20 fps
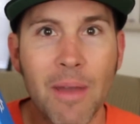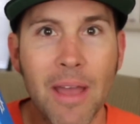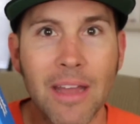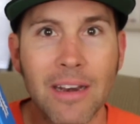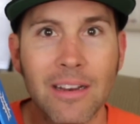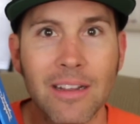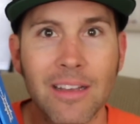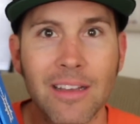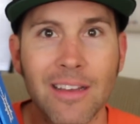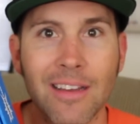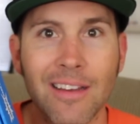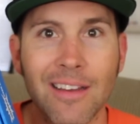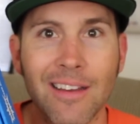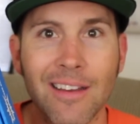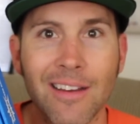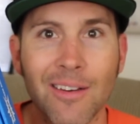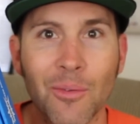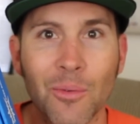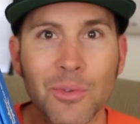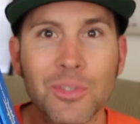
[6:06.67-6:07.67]
man.
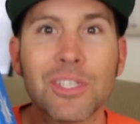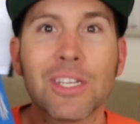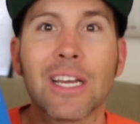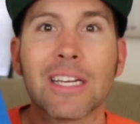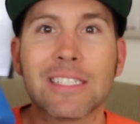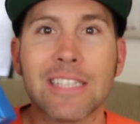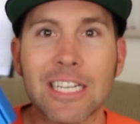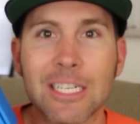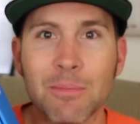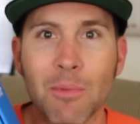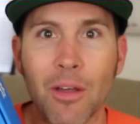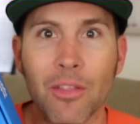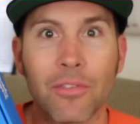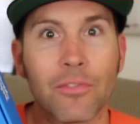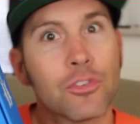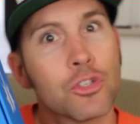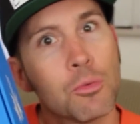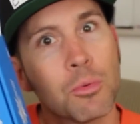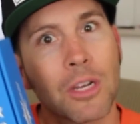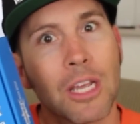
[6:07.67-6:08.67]
See you guys next
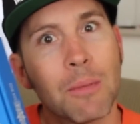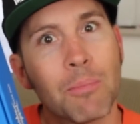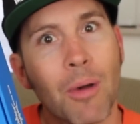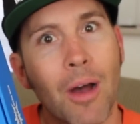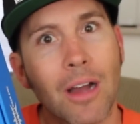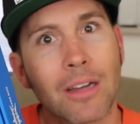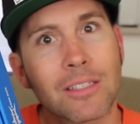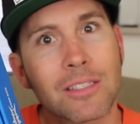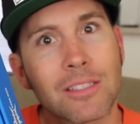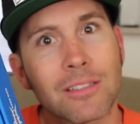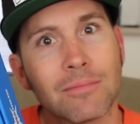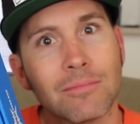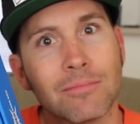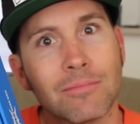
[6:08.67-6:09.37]
month. Super Geek Box.